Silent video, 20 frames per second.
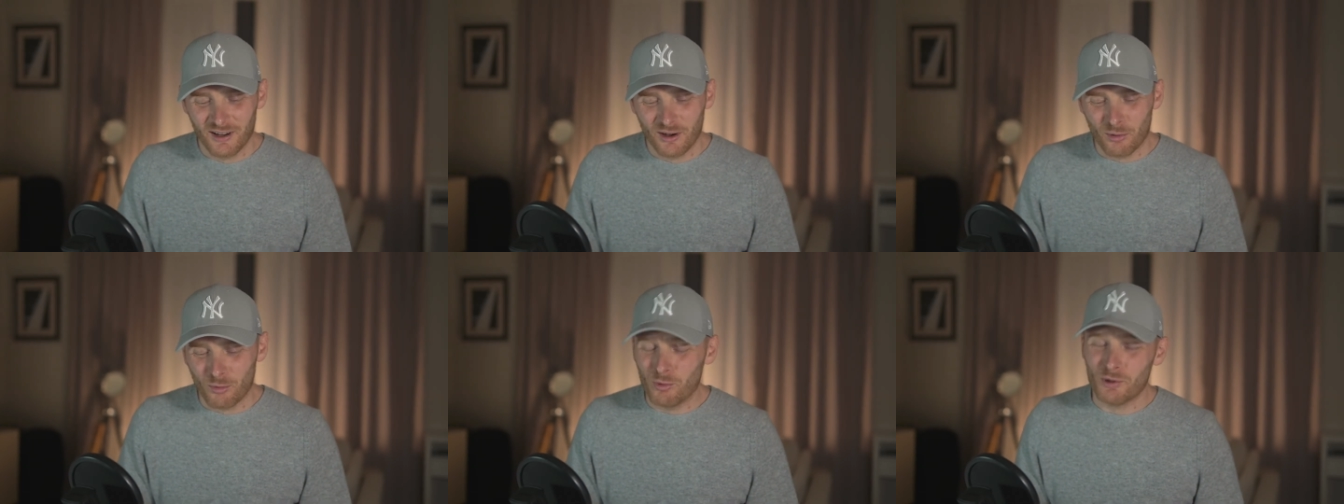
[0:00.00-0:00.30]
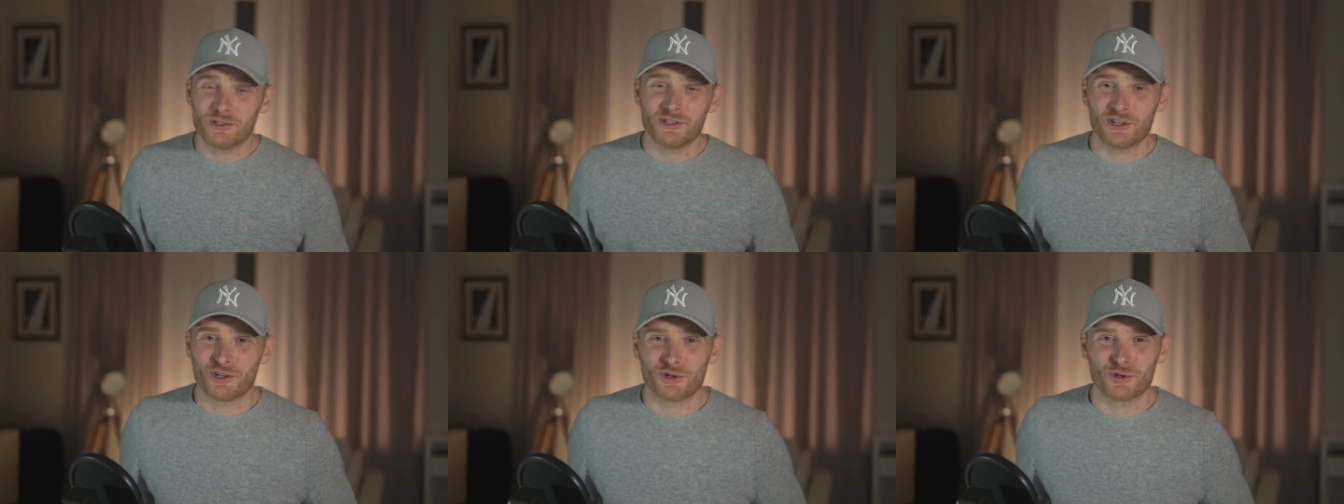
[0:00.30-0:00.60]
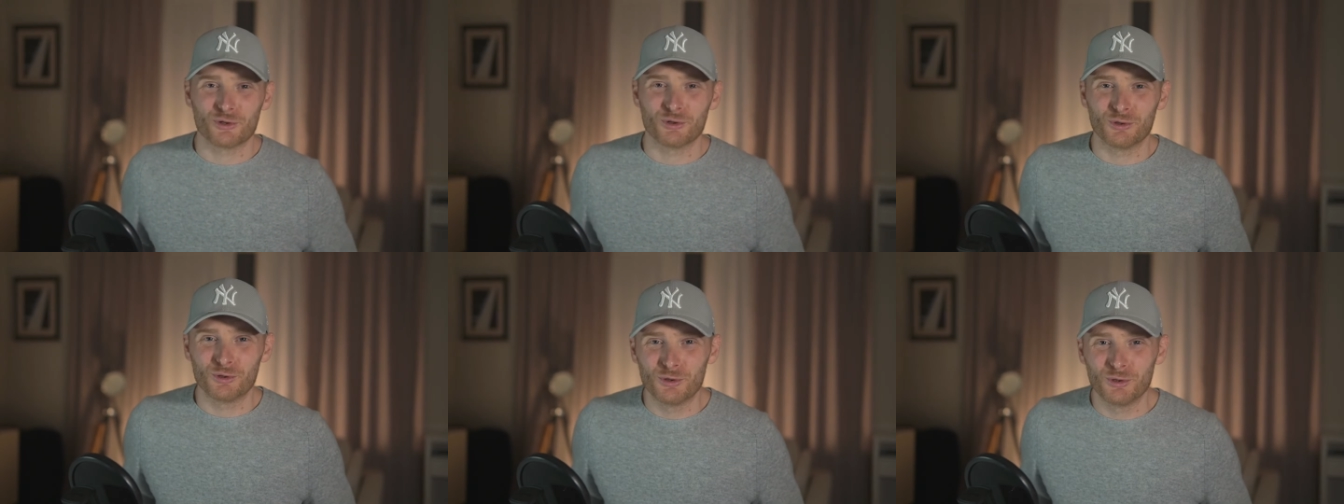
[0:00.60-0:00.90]
what they
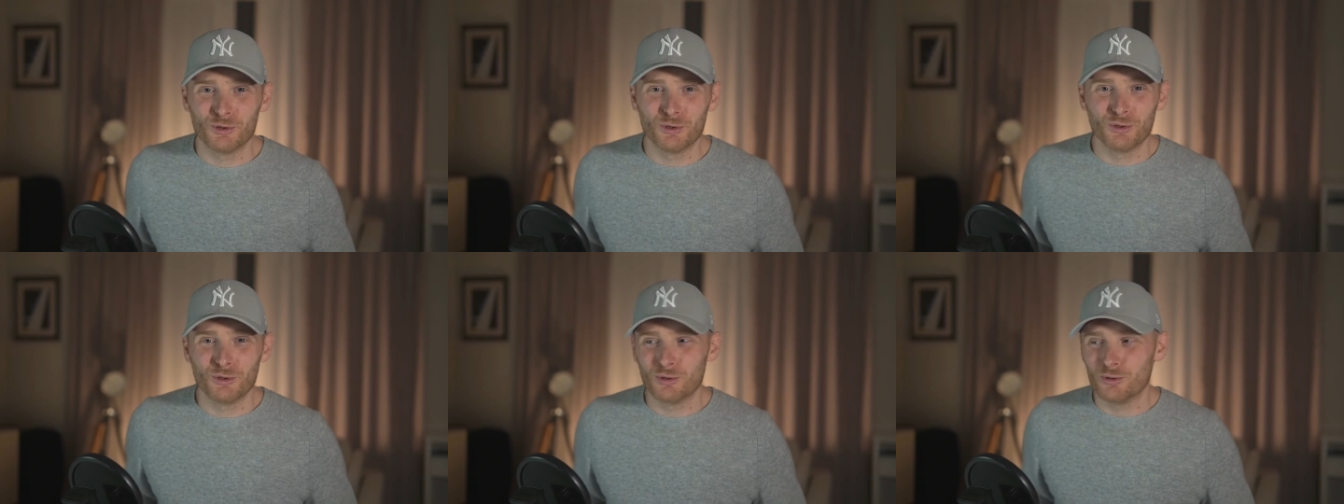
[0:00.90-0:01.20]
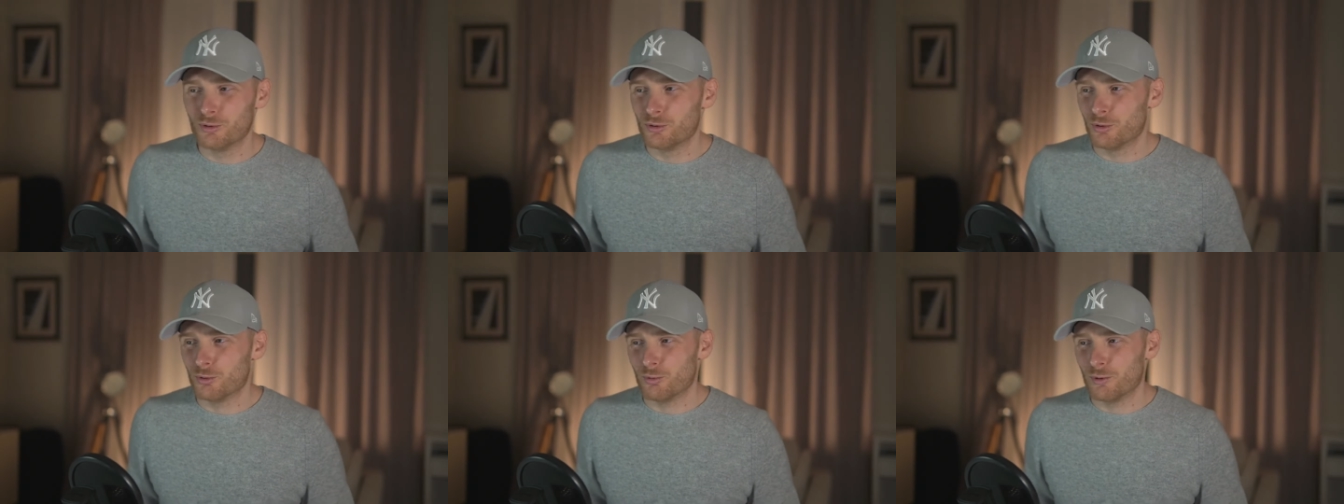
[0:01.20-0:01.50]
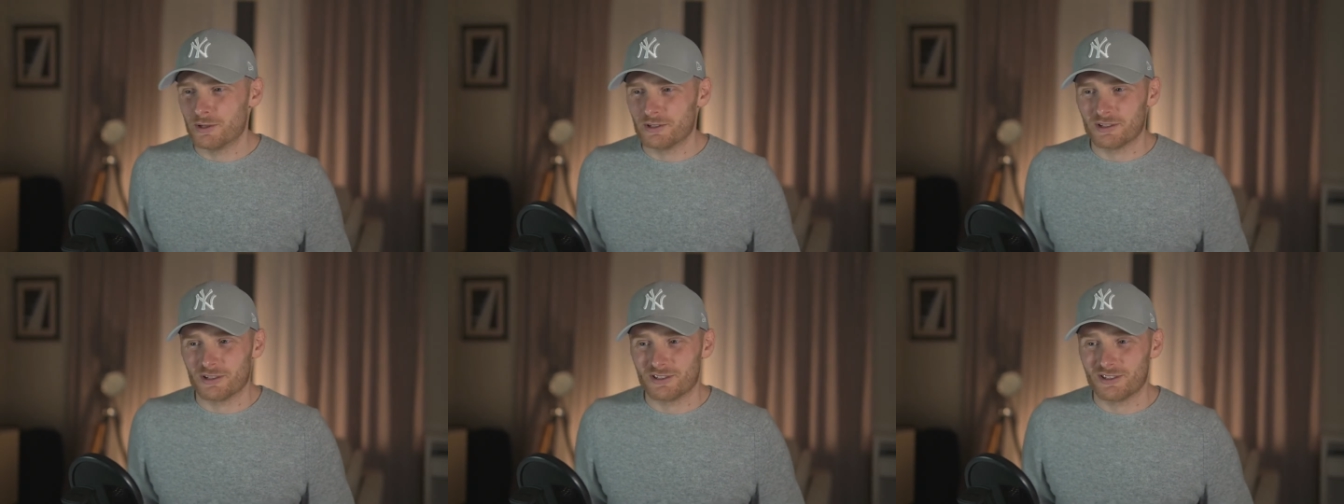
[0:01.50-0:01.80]
should do,
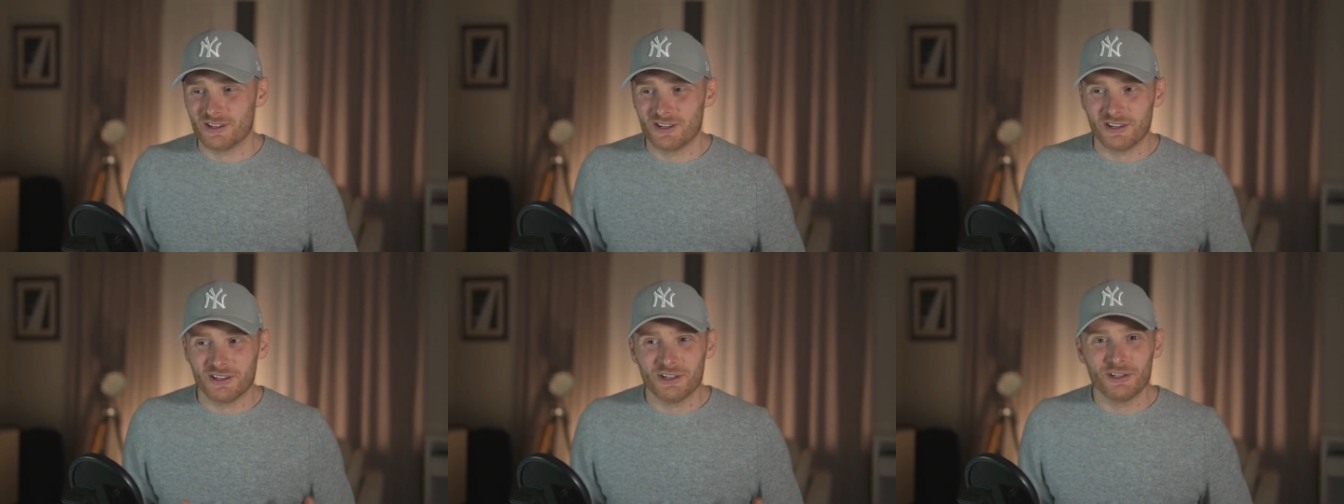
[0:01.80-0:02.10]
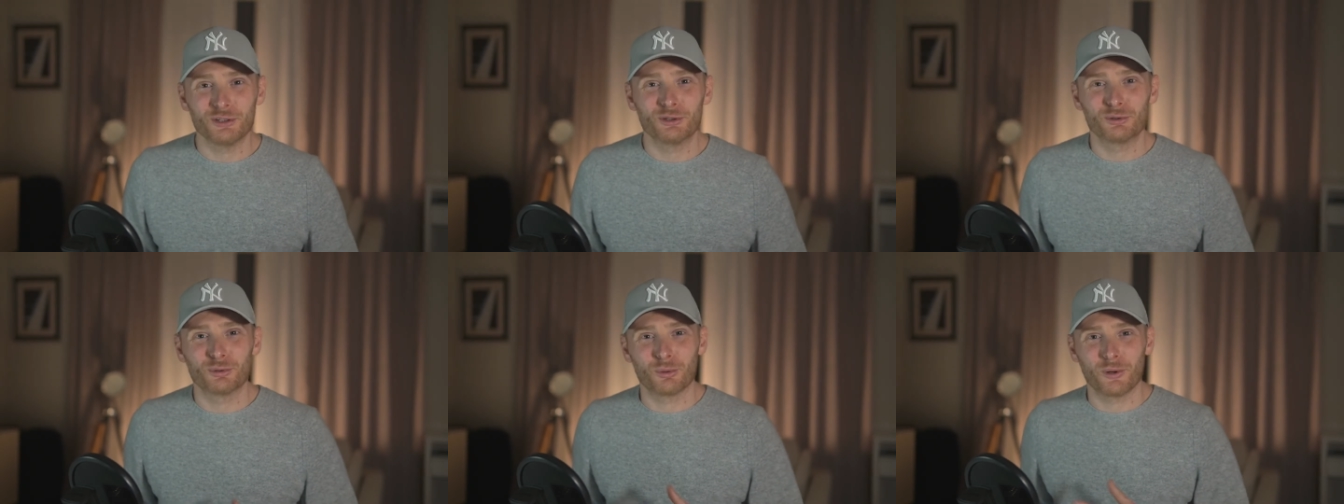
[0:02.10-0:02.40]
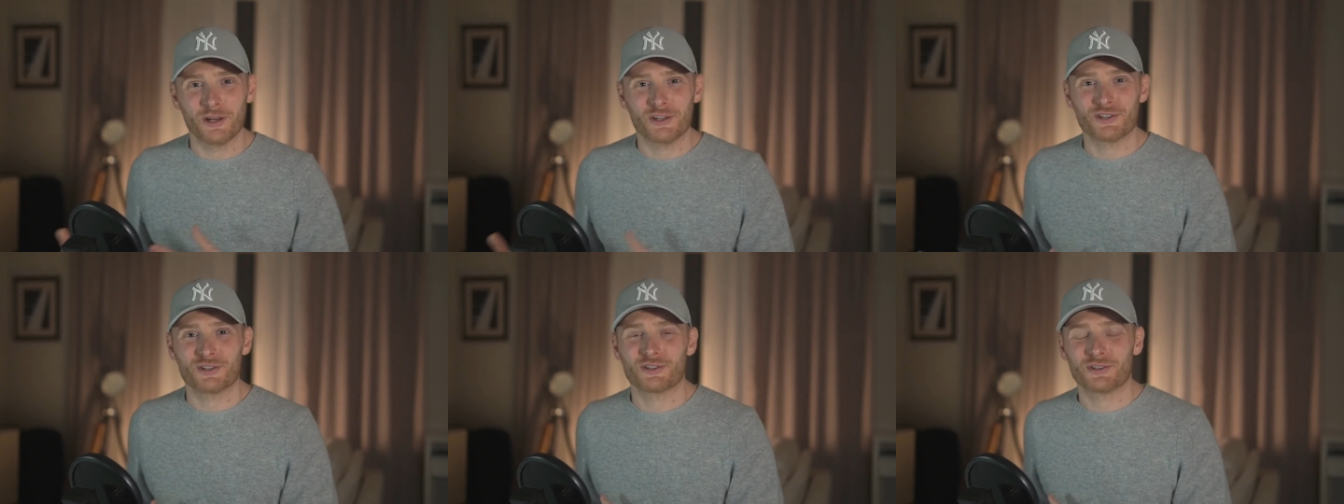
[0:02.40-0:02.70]
whether they need to
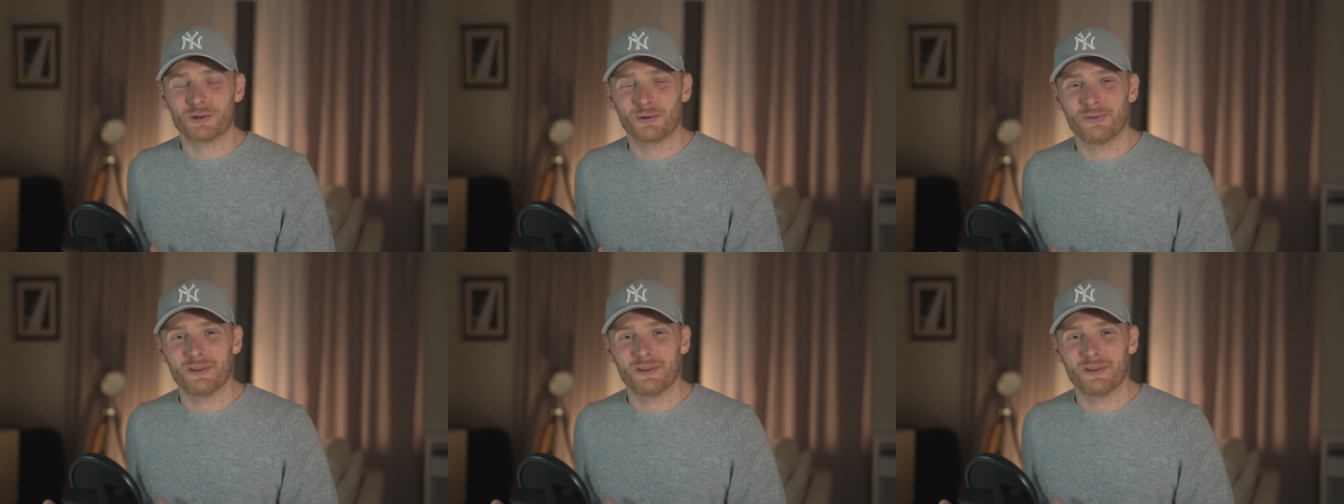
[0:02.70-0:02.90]
register